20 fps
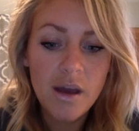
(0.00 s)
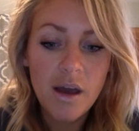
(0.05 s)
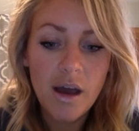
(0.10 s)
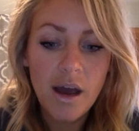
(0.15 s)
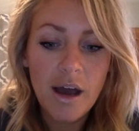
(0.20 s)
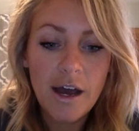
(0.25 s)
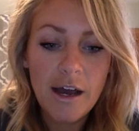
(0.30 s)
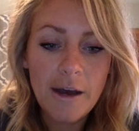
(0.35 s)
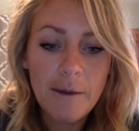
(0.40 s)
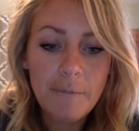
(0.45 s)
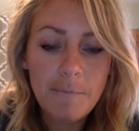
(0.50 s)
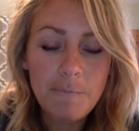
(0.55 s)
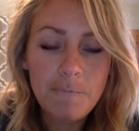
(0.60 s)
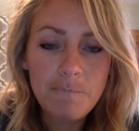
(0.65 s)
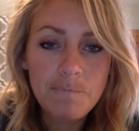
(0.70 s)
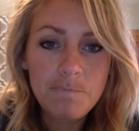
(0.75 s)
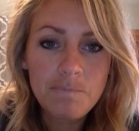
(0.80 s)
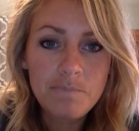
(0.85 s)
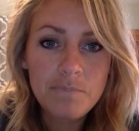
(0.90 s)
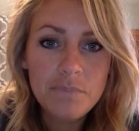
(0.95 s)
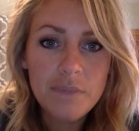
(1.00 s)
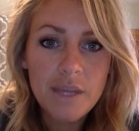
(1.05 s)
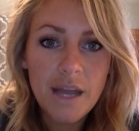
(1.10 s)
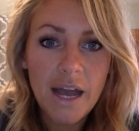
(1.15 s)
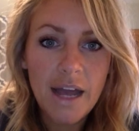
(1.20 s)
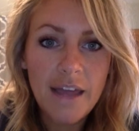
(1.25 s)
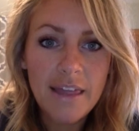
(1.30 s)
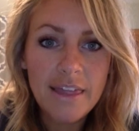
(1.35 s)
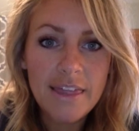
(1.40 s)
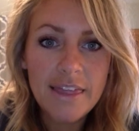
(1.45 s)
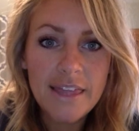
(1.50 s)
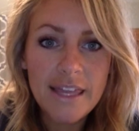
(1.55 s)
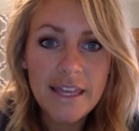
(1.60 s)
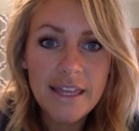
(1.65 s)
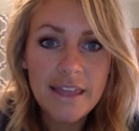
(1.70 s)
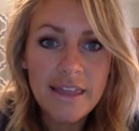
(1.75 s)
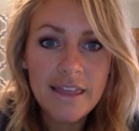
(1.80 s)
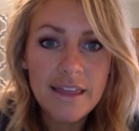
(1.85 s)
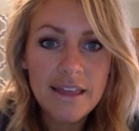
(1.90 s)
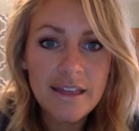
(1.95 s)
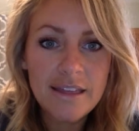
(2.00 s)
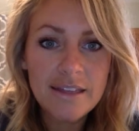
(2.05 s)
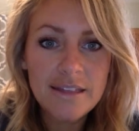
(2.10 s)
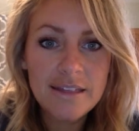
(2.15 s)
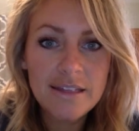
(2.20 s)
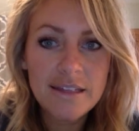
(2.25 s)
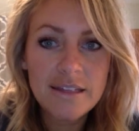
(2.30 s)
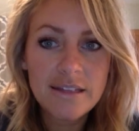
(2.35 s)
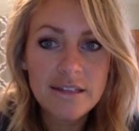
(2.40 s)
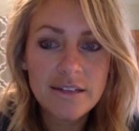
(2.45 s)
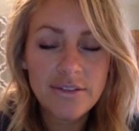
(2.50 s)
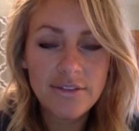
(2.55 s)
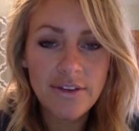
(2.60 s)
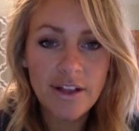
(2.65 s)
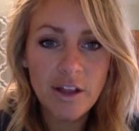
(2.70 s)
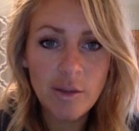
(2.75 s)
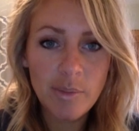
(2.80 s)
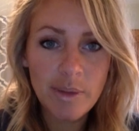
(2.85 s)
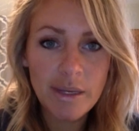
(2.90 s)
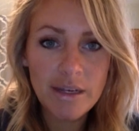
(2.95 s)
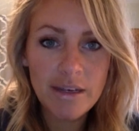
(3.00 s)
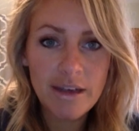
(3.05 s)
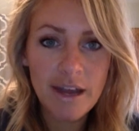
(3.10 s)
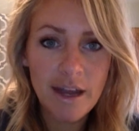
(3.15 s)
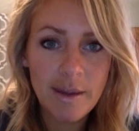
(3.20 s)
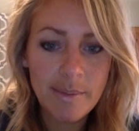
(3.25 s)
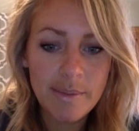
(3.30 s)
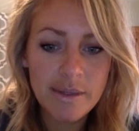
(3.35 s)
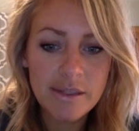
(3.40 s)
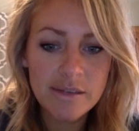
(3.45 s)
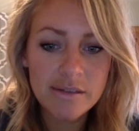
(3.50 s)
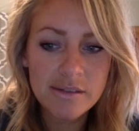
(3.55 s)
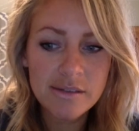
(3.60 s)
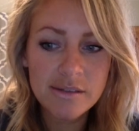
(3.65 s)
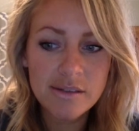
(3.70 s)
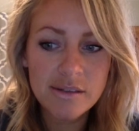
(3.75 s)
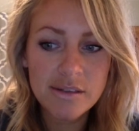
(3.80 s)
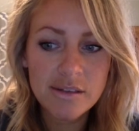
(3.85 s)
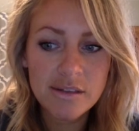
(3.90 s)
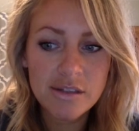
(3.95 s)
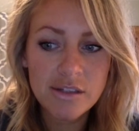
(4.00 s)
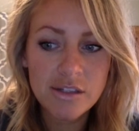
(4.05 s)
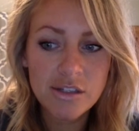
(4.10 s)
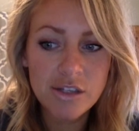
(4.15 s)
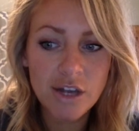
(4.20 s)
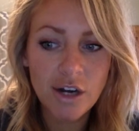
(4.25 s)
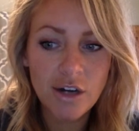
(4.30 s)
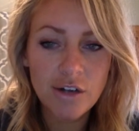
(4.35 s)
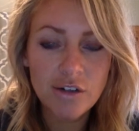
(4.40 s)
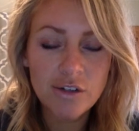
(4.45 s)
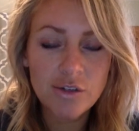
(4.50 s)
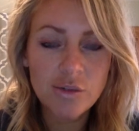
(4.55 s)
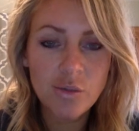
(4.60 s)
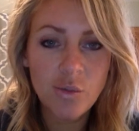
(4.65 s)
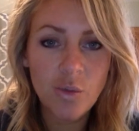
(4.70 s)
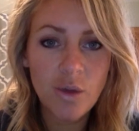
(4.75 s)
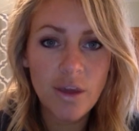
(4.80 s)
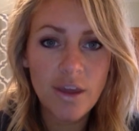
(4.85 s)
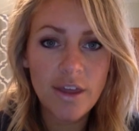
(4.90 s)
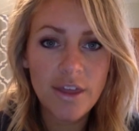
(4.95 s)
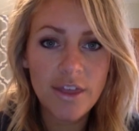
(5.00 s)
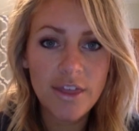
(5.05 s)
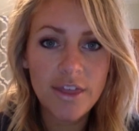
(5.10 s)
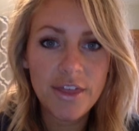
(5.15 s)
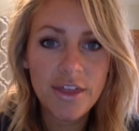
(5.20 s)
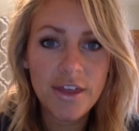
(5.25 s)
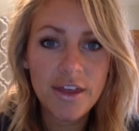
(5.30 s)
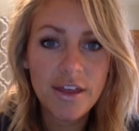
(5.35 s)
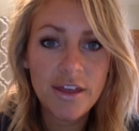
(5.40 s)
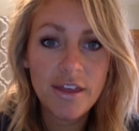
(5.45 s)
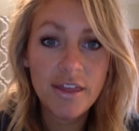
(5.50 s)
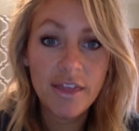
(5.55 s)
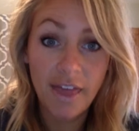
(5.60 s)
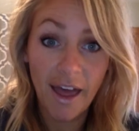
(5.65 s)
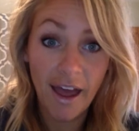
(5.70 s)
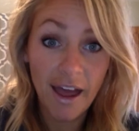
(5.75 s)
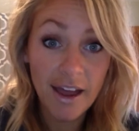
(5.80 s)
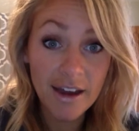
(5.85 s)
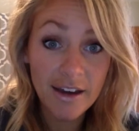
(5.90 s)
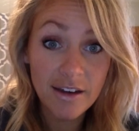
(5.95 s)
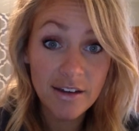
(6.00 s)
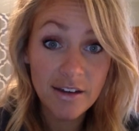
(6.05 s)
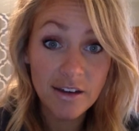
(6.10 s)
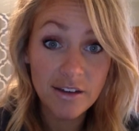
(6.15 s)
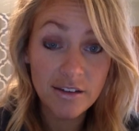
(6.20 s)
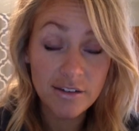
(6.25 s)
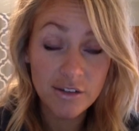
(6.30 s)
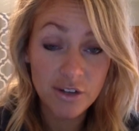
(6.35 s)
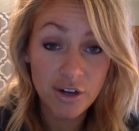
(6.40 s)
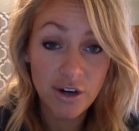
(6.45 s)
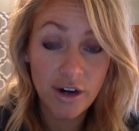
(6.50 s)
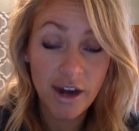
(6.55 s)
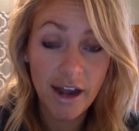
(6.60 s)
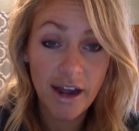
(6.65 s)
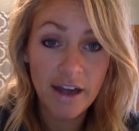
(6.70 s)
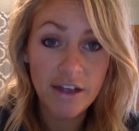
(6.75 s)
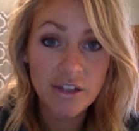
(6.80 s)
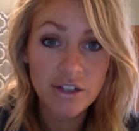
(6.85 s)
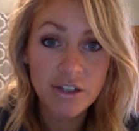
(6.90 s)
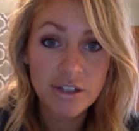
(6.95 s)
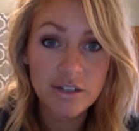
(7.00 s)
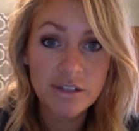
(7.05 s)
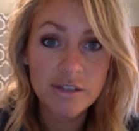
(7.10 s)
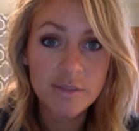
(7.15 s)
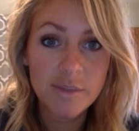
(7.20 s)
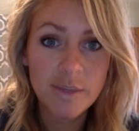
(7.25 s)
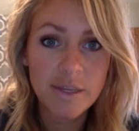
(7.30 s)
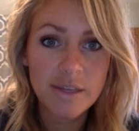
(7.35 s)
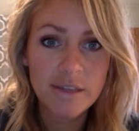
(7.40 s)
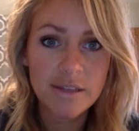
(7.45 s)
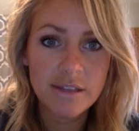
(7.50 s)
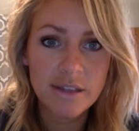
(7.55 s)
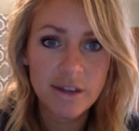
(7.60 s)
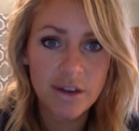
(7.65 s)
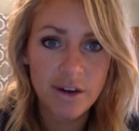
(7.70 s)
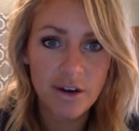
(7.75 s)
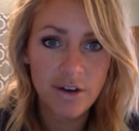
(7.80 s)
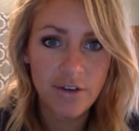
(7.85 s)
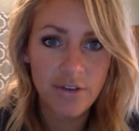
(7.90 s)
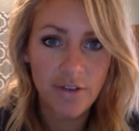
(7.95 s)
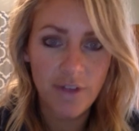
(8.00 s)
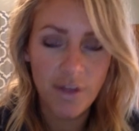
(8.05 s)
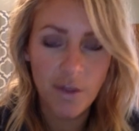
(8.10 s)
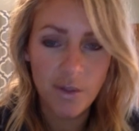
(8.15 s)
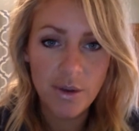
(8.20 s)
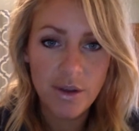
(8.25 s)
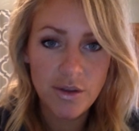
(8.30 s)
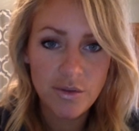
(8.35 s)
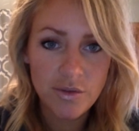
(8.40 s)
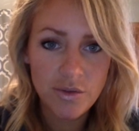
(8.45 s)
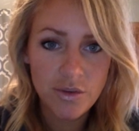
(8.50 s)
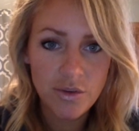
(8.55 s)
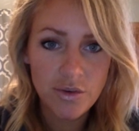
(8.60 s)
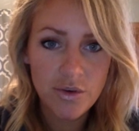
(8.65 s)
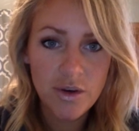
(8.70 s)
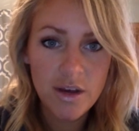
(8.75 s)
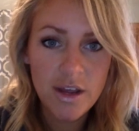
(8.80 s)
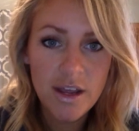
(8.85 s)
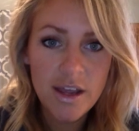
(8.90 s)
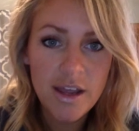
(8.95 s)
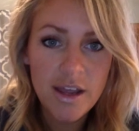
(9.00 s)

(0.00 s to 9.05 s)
I think that developing diamonds starts with that is your actions, because they're going to follow what you do.